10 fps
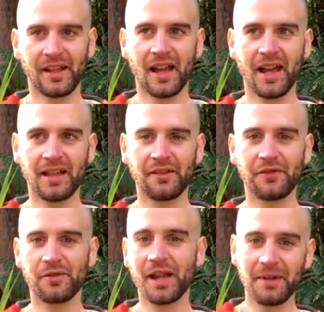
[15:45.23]
And if
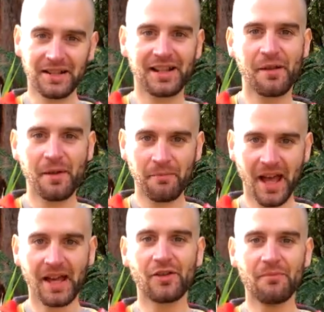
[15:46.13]
you get my sleeping
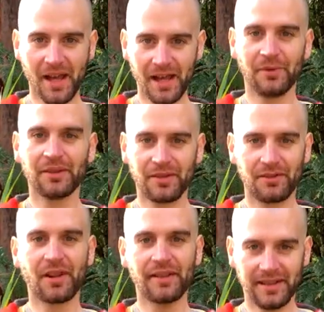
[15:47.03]
bag, you may want to
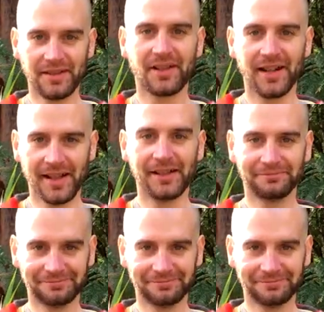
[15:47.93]
turn it inside out.